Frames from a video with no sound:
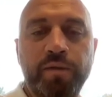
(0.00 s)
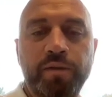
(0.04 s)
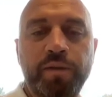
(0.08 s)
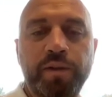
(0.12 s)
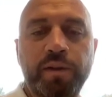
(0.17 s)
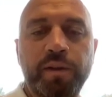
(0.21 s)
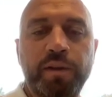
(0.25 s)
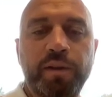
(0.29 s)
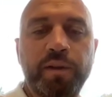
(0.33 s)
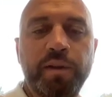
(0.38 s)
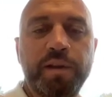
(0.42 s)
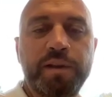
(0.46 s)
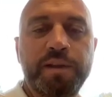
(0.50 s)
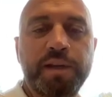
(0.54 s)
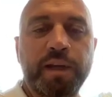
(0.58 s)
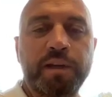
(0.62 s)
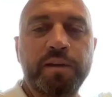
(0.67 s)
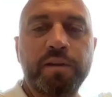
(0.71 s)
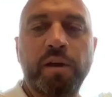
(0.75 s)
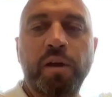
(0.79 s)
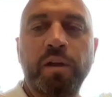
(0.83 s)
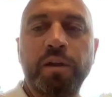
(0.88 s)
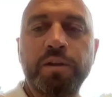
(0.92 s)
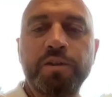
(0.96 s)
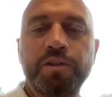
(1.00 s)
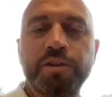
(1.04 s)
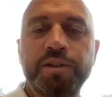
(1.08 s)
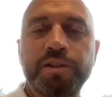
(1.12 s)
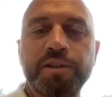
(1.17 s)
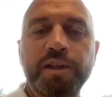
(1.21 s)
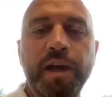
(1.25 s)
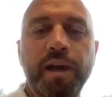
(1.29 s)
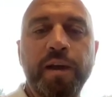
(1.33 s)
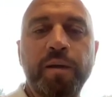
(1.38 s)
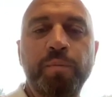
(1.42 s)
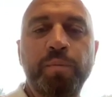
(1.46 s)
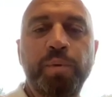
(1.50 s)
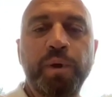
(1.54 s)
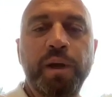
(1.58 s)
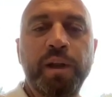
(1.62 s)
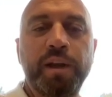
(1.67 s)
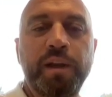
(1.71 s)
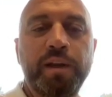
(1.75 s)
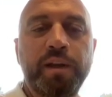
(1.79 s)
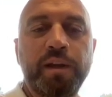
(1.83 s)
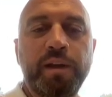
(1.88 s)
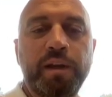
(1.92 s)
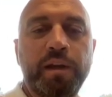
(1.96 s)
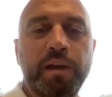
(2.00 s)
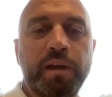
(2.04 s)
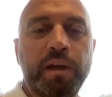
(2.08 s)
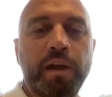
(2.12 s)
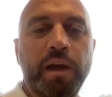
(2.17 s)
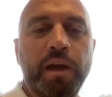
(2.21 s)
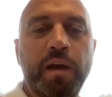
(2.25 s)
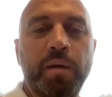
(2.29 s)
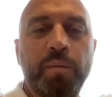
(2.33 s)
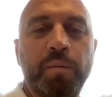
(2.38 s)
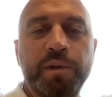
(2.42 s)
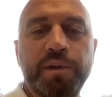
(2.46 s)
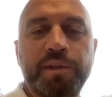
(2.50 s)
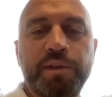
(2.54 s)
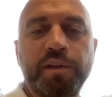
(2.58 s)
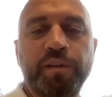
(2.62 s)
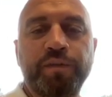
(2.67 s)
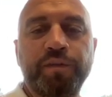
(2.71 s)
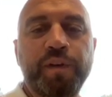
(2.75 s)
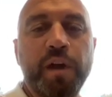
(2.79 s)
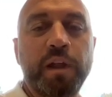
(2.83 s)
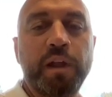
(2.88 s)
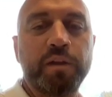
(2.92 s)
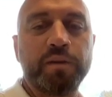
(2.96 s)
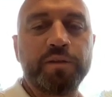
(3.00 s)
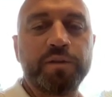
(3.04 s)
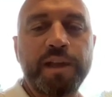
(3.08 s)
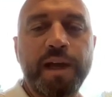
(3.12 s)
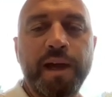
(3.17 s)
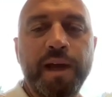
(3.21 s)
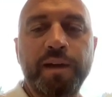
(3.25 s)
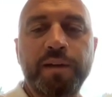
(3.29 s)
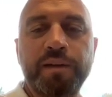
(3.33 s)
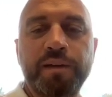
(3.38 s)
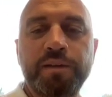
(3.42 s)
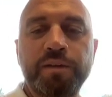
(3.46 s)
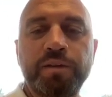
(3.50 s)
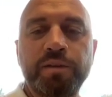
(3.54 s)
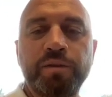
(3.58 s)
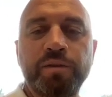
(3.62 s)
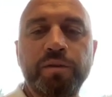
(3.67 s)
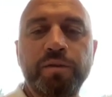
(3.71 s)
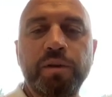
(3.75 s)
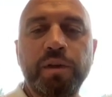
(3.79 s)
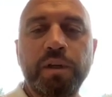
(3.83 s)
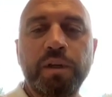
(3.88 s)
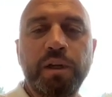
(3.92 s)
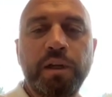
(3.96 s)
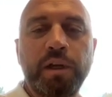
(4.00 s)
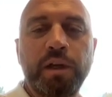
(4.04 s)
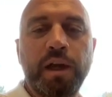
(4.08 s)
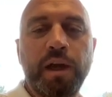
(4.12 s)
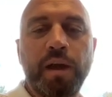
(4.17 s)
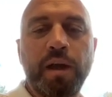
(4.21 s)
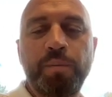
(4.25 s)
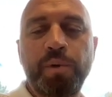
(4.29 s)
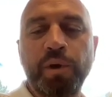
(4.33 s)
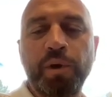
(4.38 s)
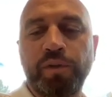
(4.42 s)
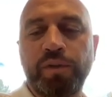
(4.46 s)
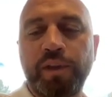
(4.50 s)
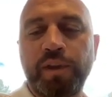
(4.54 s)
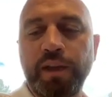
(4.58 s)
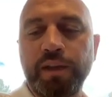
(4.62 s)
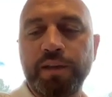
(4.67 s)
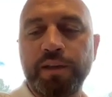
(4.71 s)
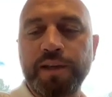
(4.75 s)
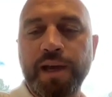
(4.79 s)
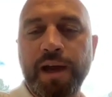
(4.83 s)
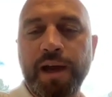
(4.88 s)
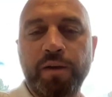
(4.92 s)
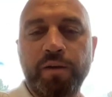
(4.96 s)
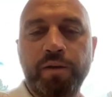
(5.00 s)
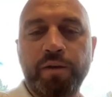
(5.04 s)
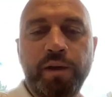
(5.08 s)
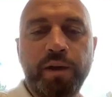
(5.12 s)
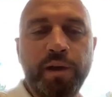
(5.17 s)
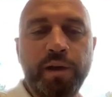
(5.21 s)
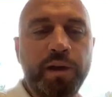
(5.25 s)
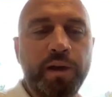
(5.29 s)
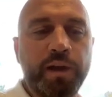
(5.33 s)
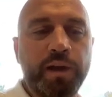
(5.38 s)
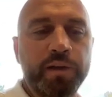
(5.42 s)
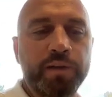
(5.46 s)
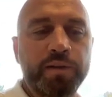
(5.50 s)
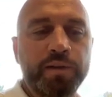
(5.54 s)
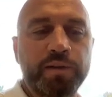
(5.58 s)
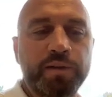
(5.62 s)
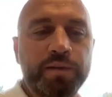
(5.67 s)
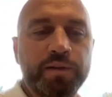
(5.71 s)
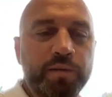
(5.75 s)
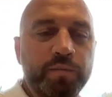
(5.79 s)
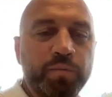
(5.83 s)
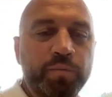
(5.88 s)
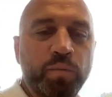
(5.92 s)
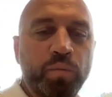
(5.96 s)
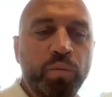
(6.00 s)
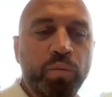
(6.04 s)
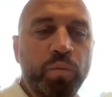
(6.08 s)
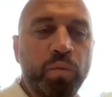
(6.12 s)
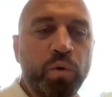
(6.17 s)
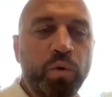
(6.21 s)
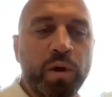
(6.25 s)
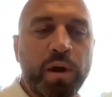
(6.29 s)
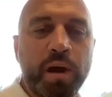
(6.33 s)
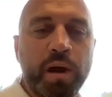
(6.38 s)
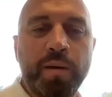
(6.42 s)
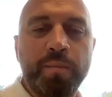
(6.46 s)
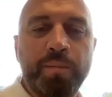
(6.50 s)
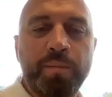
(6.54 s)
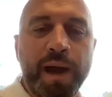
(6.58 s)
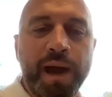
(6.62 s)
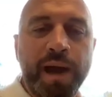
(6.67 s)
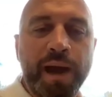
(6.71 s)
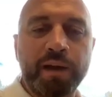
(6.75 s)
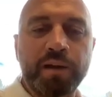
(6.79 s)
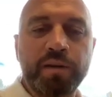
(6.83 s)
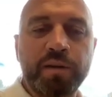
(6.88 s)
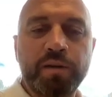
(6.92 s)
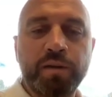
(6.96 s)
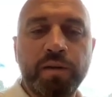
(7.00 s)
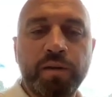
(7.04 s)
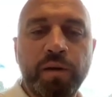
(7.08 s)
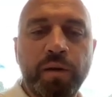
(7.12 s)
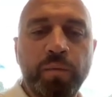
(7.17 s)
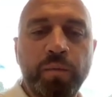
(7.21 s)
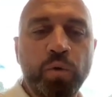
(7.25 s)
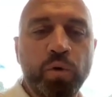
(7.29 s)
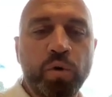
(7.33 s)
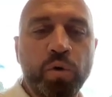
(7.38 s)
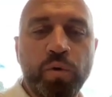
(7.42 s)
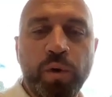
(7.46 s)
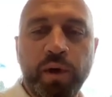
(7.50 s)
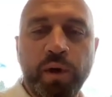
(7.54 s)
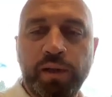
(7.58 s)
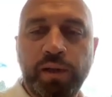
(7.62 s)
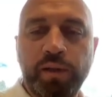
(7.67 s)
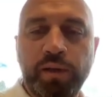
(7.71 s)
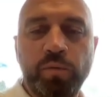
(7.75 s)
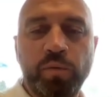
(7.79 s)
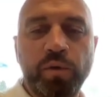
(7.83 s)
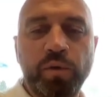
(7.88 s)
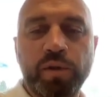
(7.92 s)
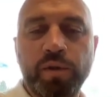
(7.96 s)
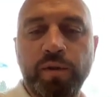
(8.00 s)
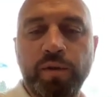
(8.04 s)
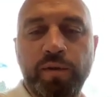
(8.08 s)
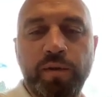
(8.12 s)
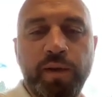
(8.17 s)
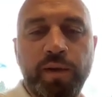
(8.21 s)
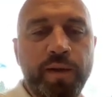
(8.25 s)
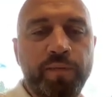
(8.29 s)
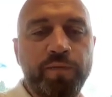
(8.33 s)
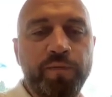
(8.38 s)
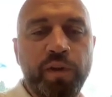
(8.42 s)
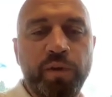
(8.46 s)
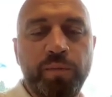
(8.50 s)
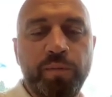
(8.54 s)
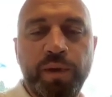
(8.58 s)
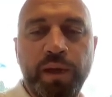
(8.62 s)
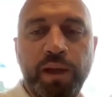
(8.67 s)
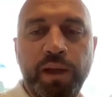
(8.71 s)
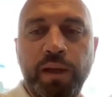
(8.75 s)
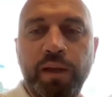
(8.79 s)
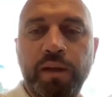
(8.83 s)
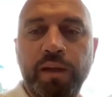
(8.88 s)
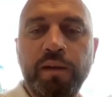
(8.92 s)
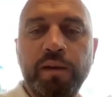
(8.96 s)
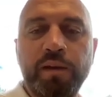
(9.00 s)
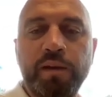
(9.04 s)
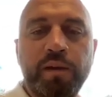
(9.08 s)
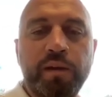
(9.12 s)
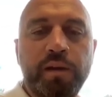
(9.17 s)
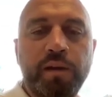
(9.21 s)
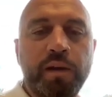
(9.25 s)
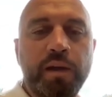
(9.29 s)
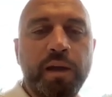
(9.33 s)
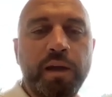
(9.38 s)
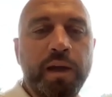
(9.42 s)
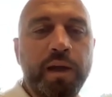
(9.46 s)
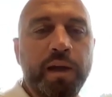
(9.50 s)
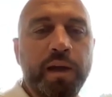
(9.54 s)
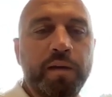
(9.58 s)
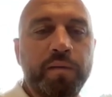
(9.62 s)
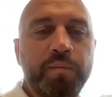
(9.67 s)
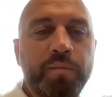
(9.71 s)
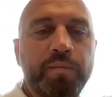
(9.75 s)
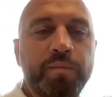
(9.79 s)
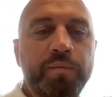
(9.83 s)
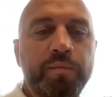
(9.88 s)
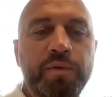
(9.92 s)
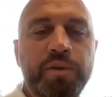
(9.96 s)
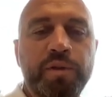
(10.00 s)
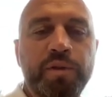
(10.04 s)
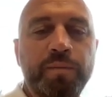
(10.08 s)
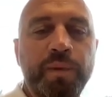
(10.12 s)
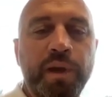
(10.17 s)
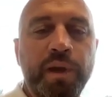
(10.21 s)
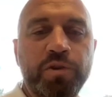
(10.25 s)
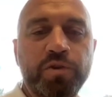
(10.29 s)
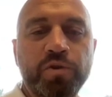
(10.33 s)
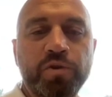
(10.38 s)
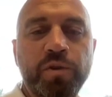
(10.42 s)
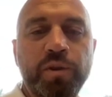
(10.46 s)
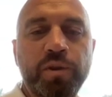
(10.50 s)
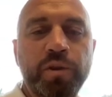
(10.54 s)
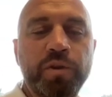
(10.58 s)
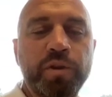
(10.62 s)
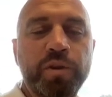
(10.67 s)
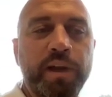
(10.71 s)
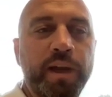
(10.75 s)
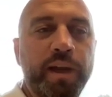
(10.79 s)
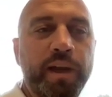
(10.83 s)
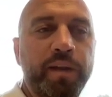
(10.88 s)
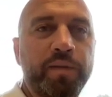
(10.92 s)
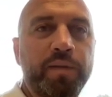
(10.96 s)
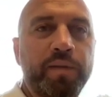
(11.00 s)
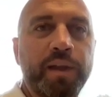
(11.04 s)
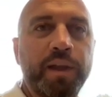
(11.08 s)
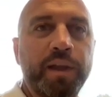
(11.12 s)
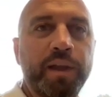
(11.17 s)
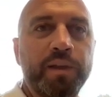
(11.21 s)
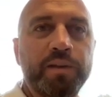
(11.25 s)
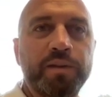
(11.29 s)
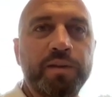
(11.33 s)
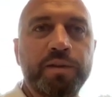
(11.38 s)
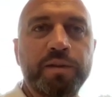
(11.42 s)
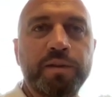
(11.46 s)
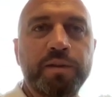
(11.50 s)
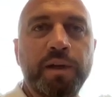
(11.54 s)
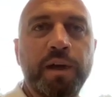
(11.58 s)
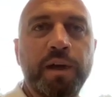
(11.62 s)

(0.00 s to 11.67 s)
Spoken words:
than the technology side, but it still follows that to build things out as more compact, more quickly with an MVP to make sure that you're getting things